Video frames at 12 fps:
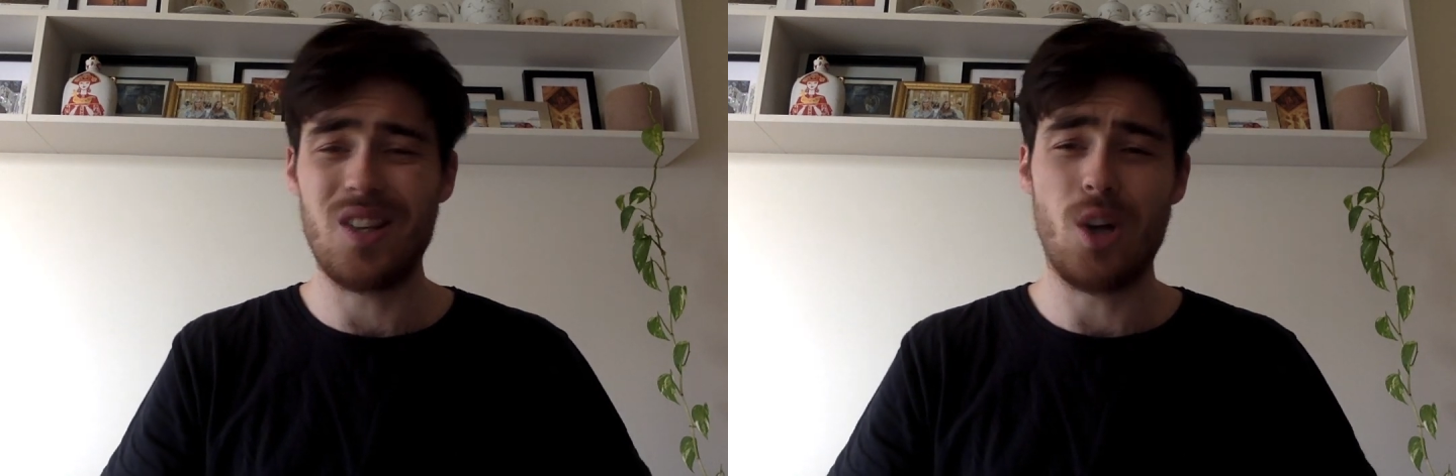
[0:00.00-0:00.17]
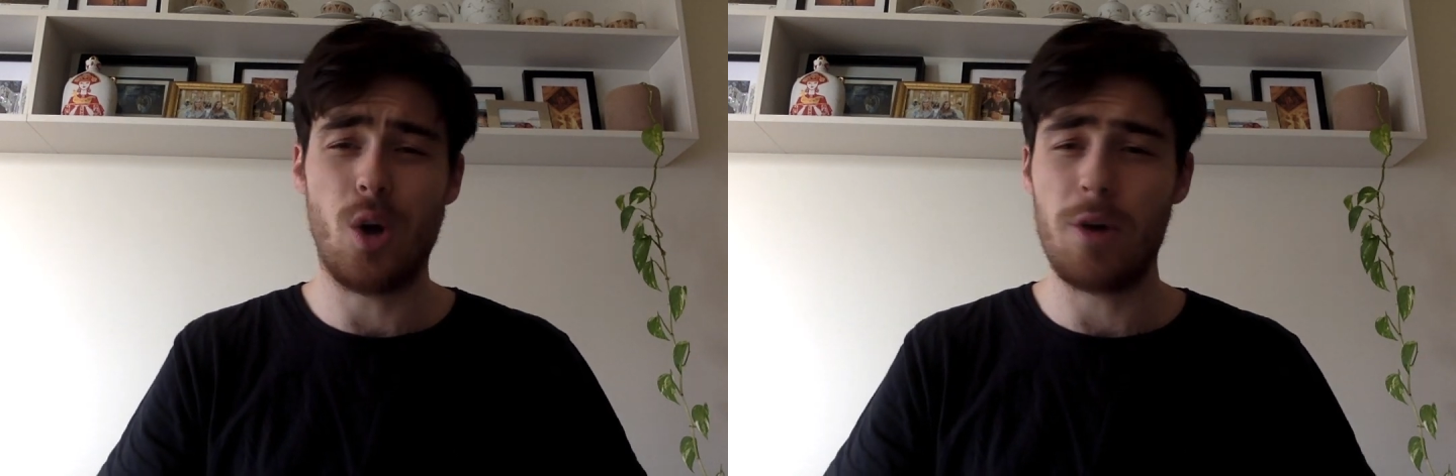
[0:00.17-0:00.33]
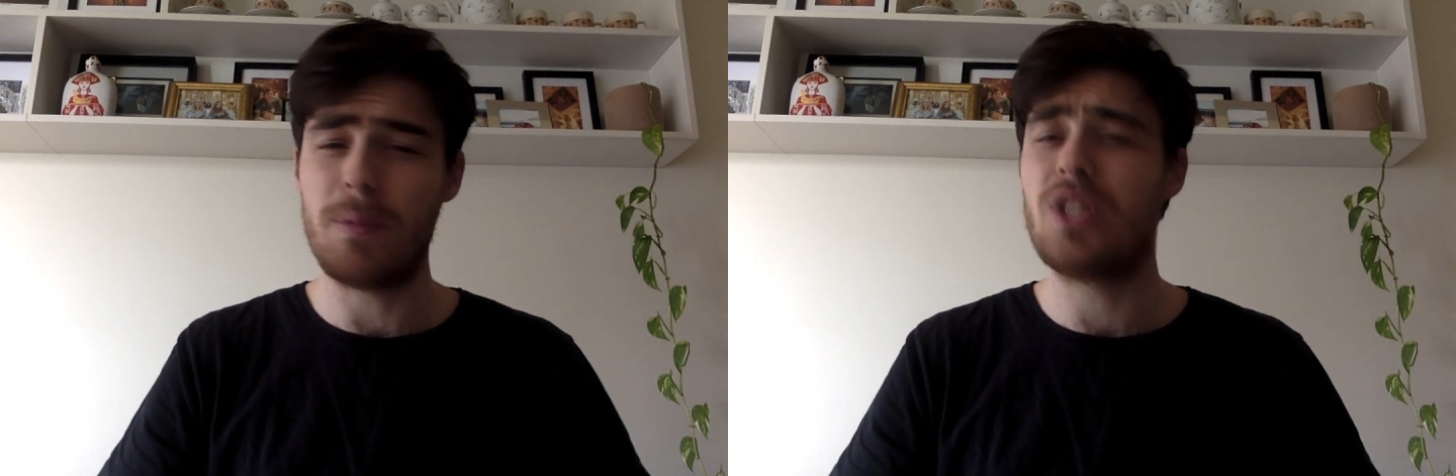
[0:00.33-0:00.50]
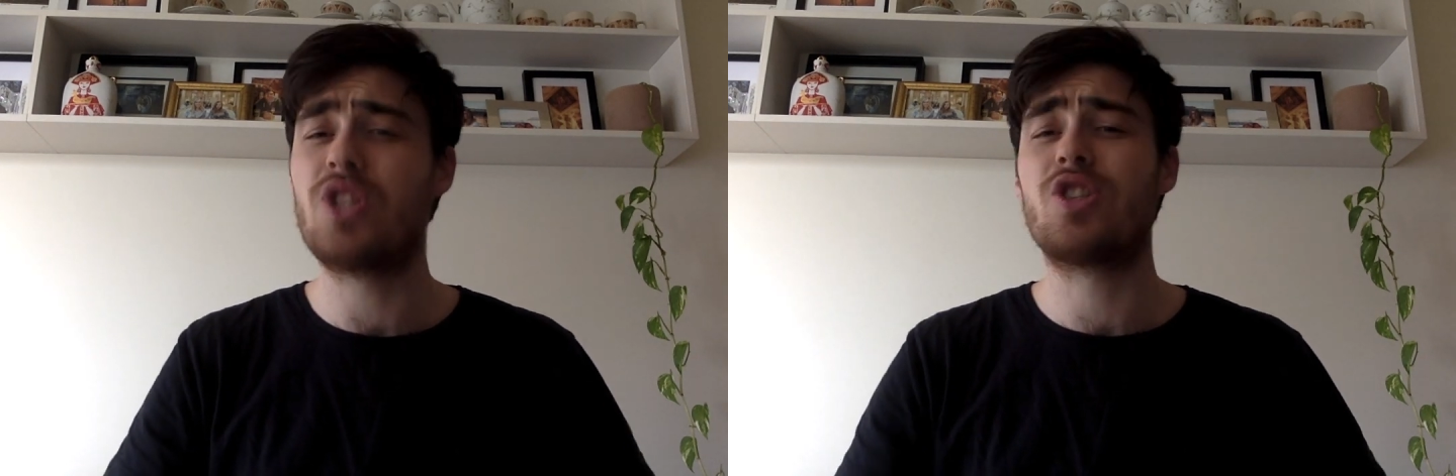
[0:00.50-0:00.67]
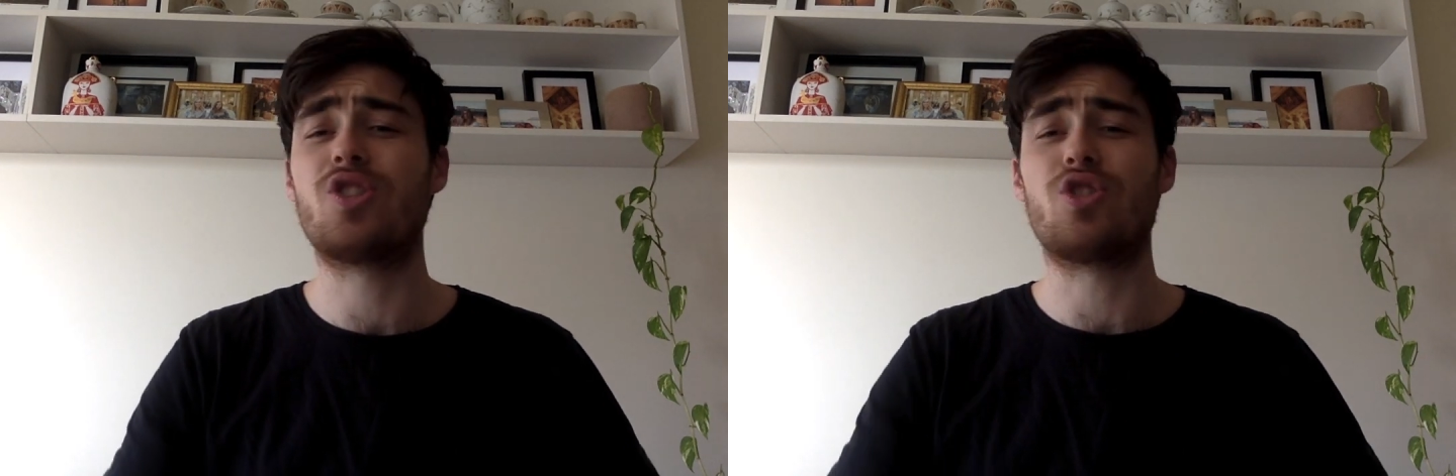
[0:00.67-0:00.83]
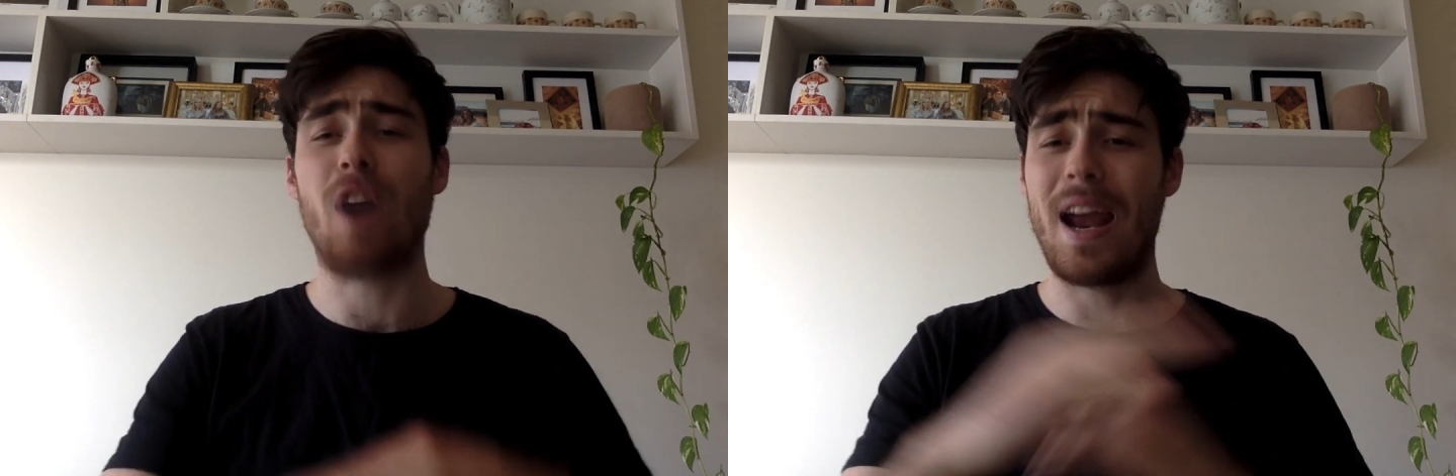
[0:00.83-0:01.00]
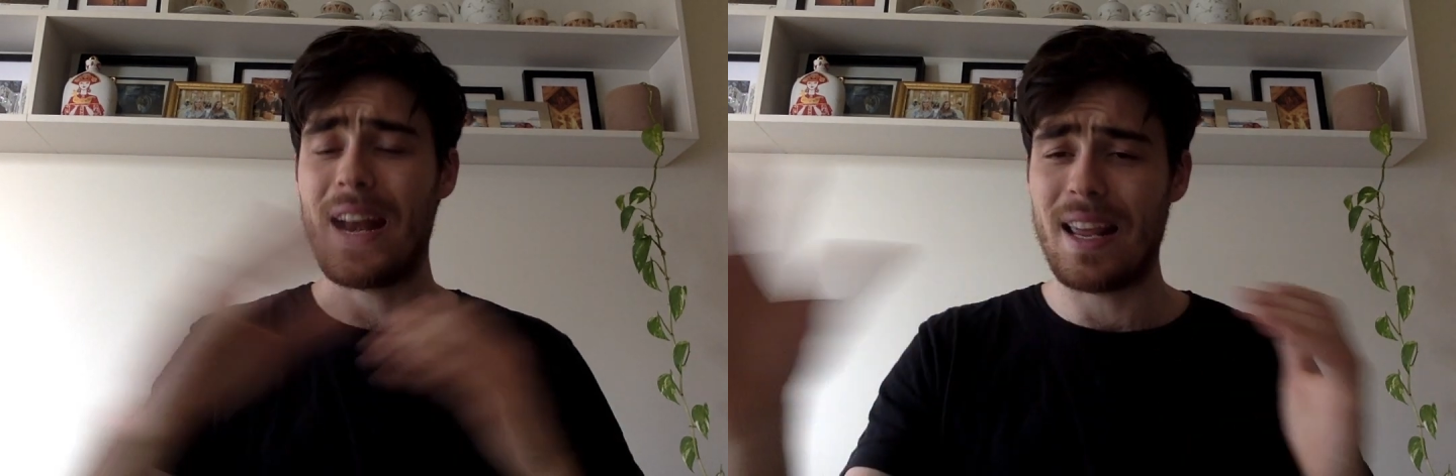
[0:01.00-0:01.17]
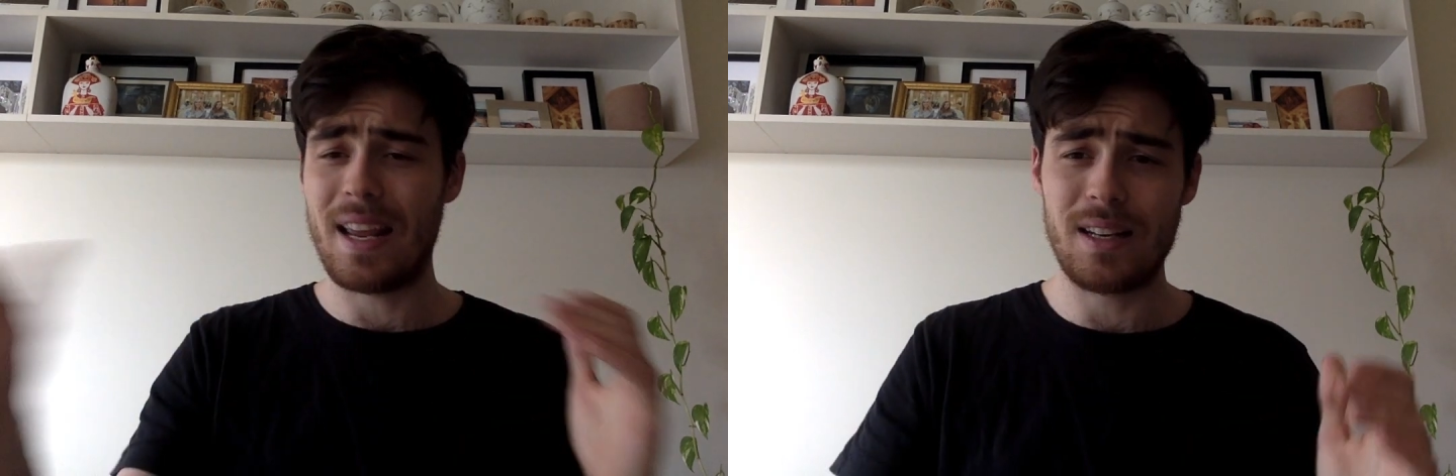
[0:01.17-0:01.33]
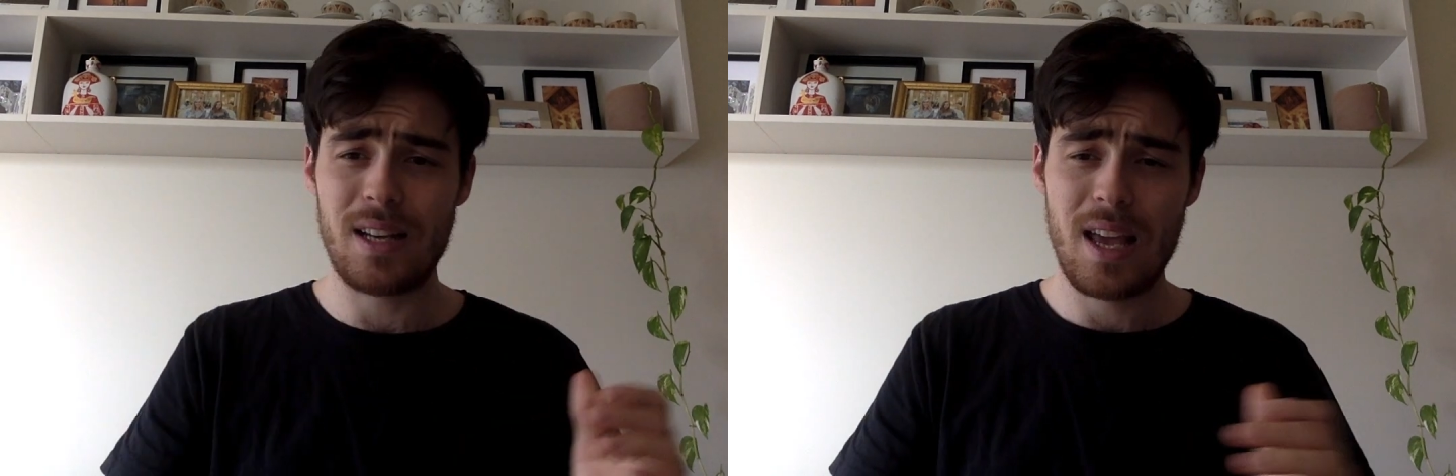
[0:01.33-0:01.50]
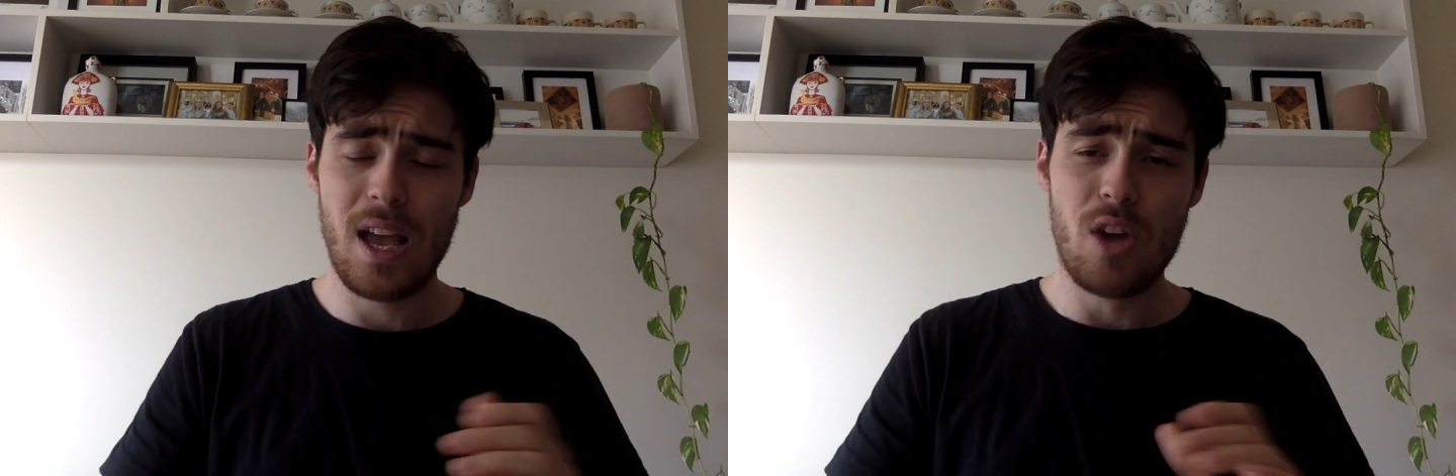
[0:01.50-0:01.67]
You don't want to be straining,